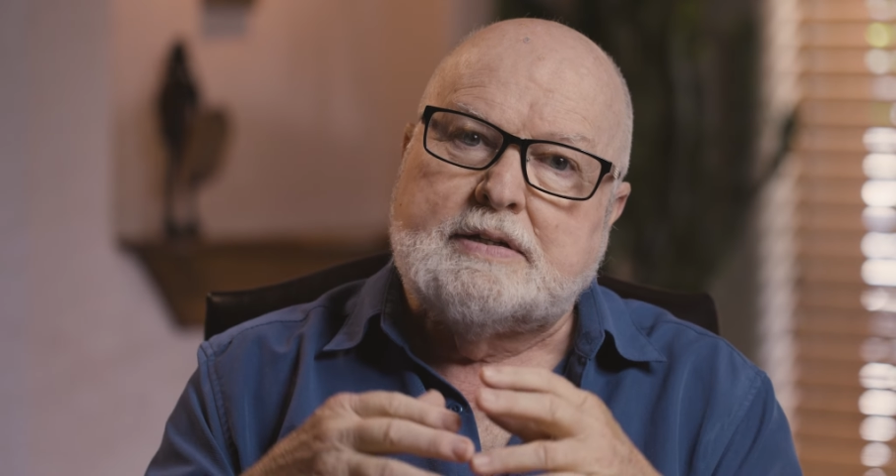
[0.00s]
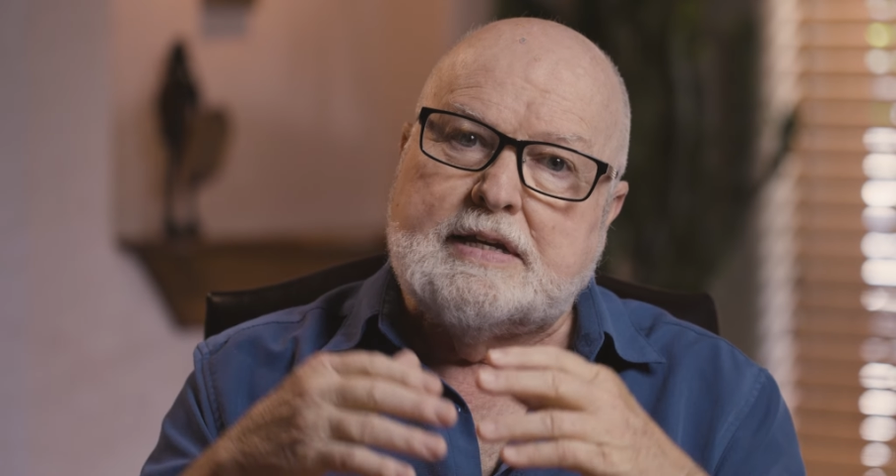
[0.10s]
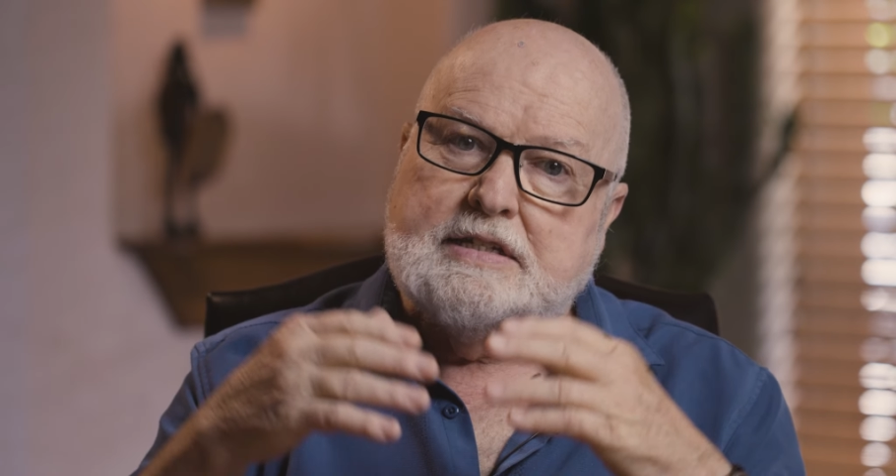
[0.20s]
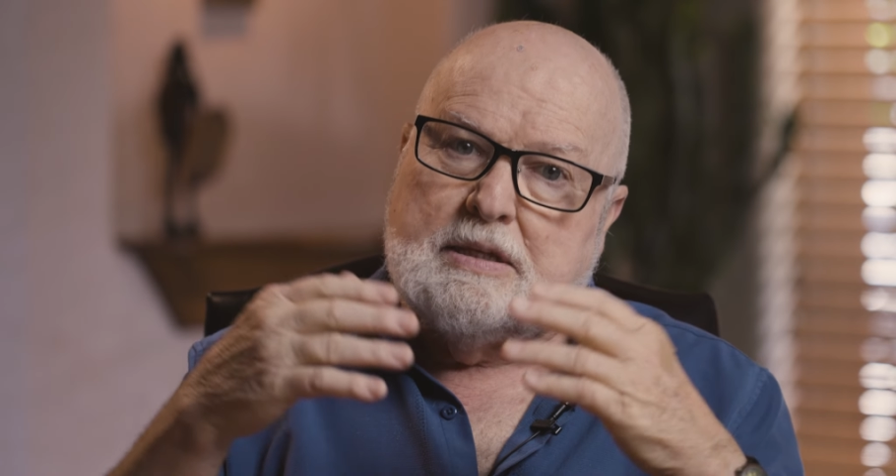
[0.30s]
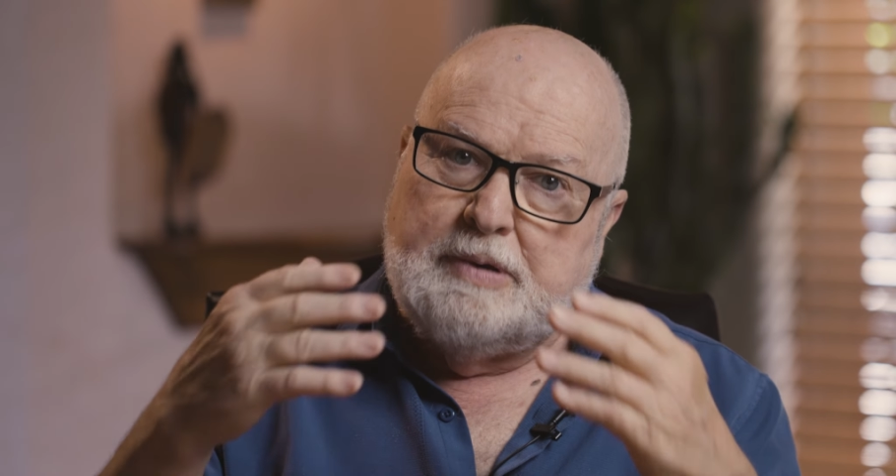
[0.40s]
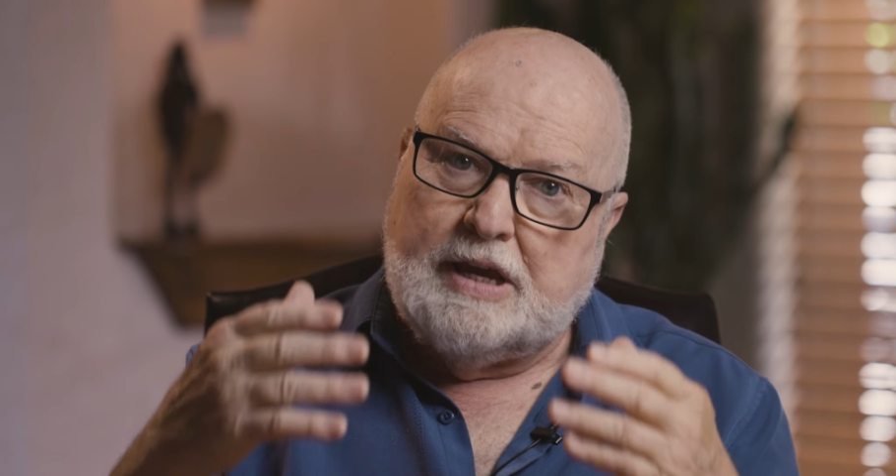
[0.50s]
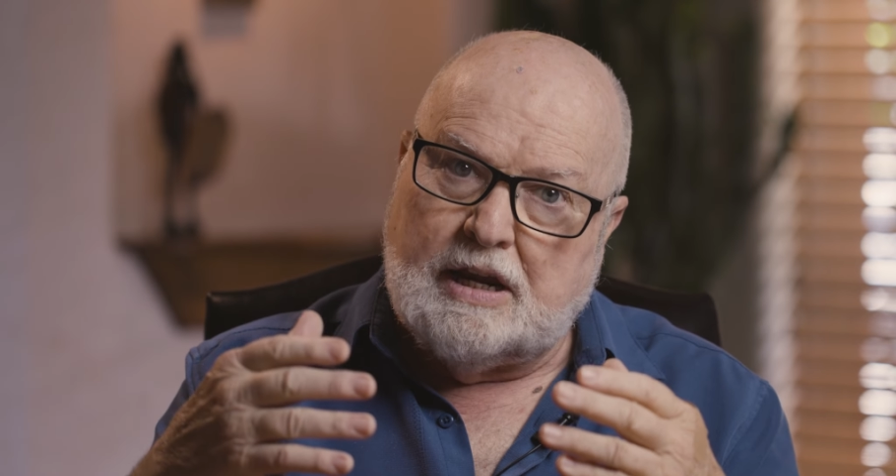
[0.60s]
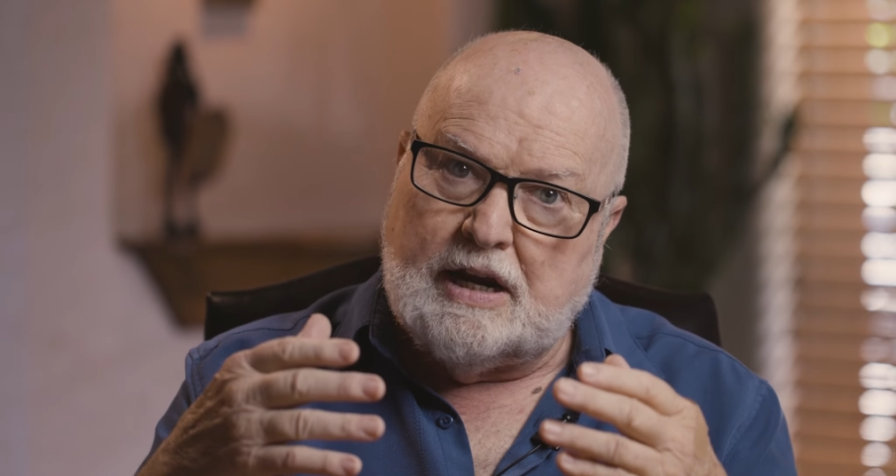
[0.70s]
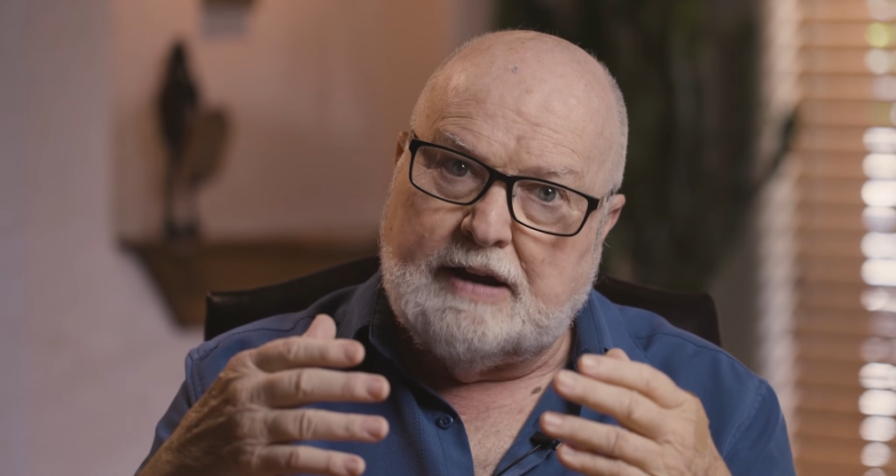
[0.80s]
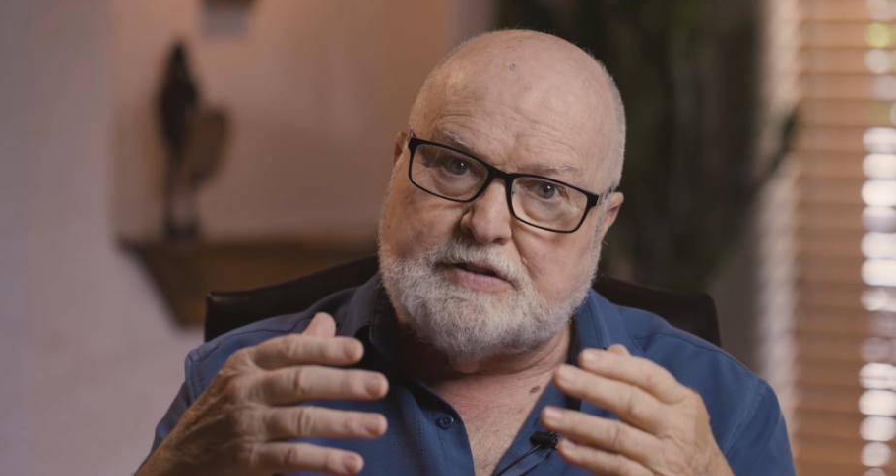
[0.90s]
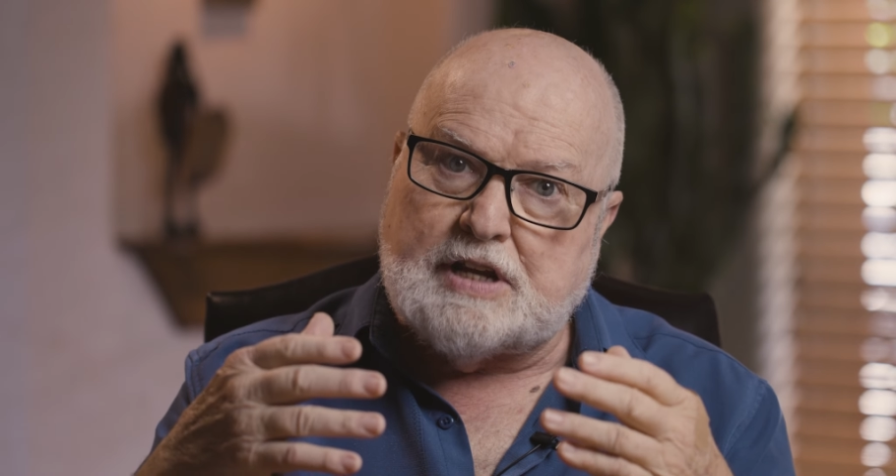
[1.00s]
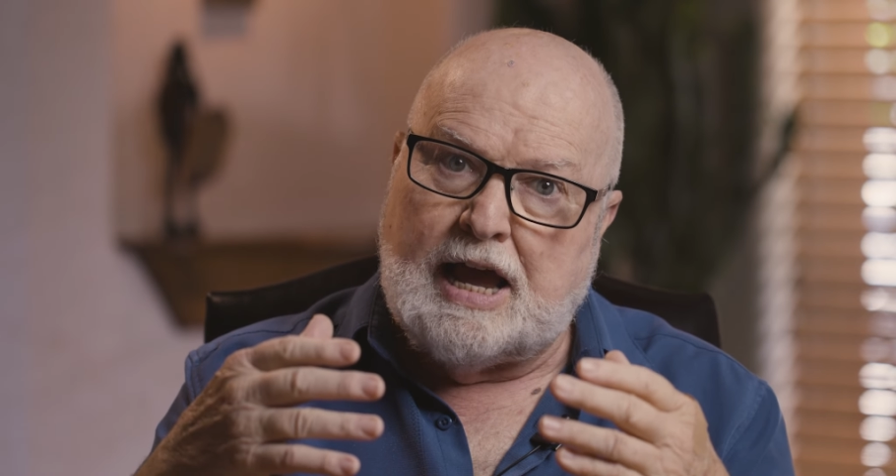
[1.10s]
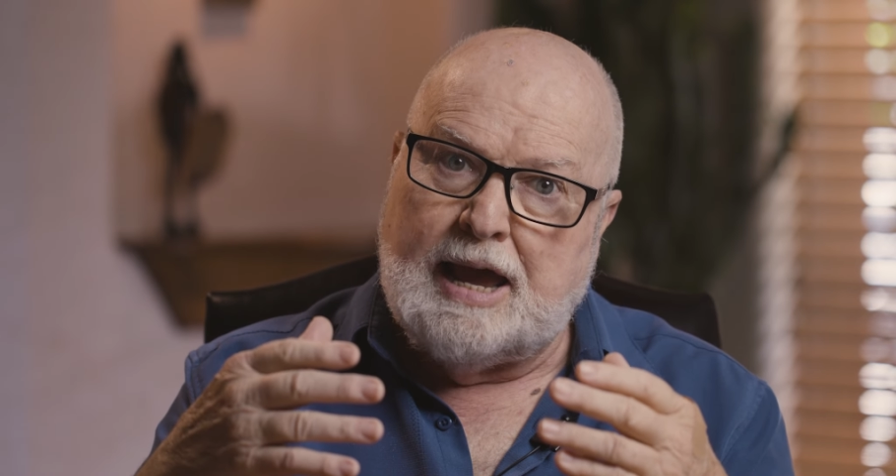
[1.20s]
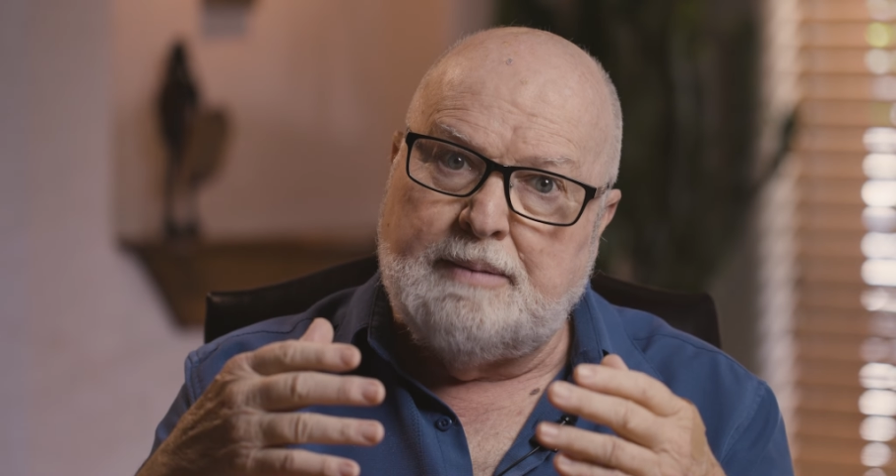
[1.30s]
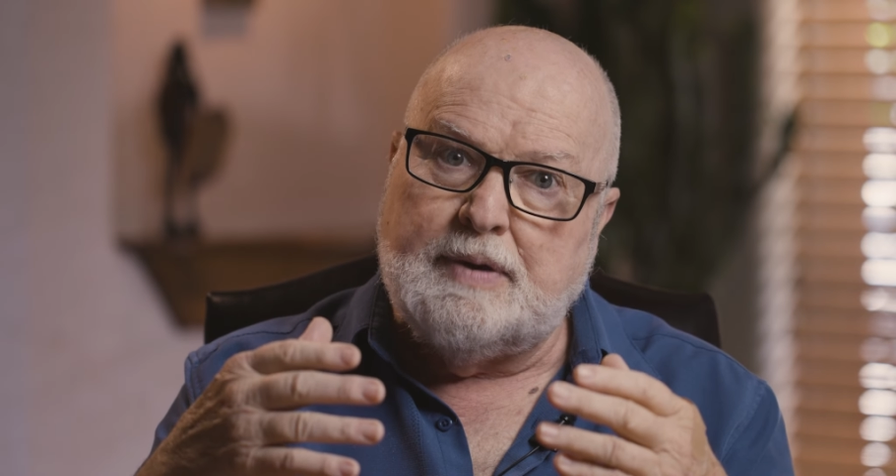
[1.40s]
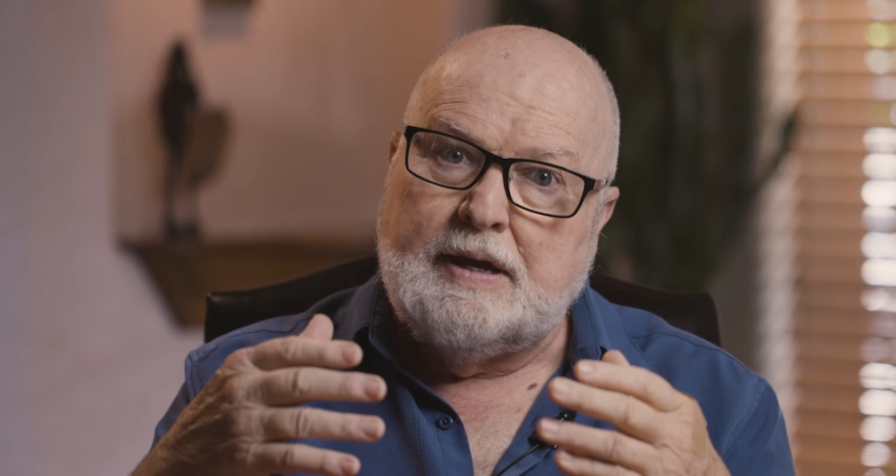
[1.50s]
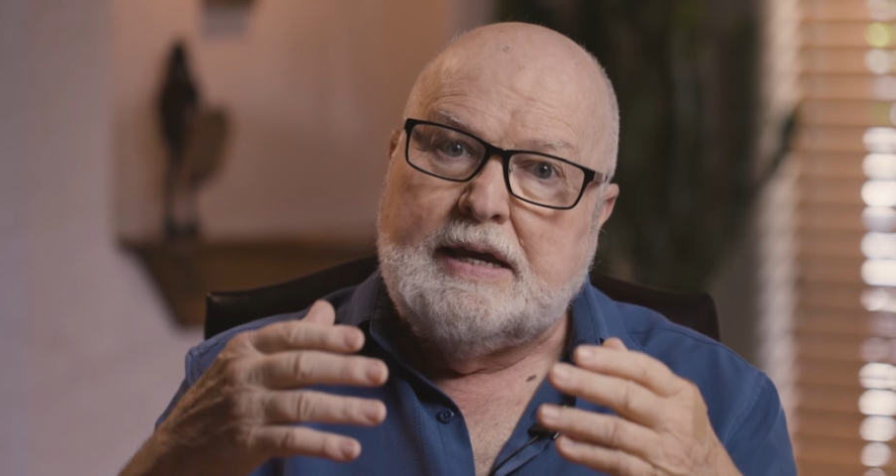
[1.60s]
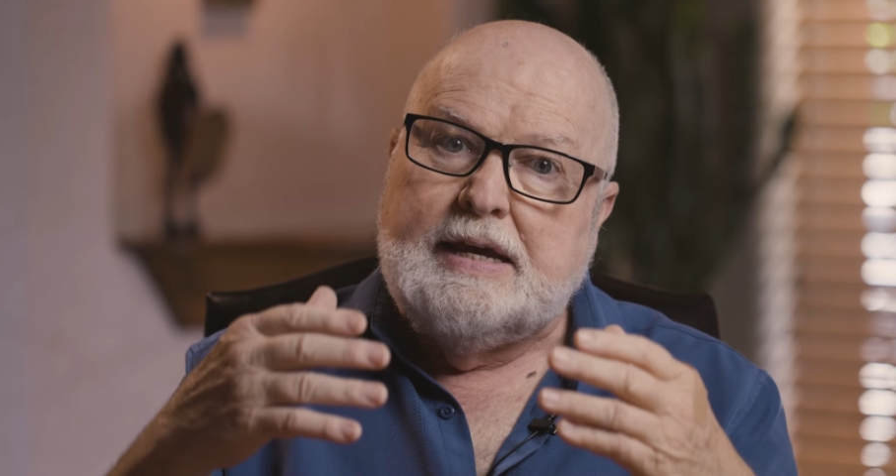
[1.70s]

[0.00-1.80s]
since the beginning of time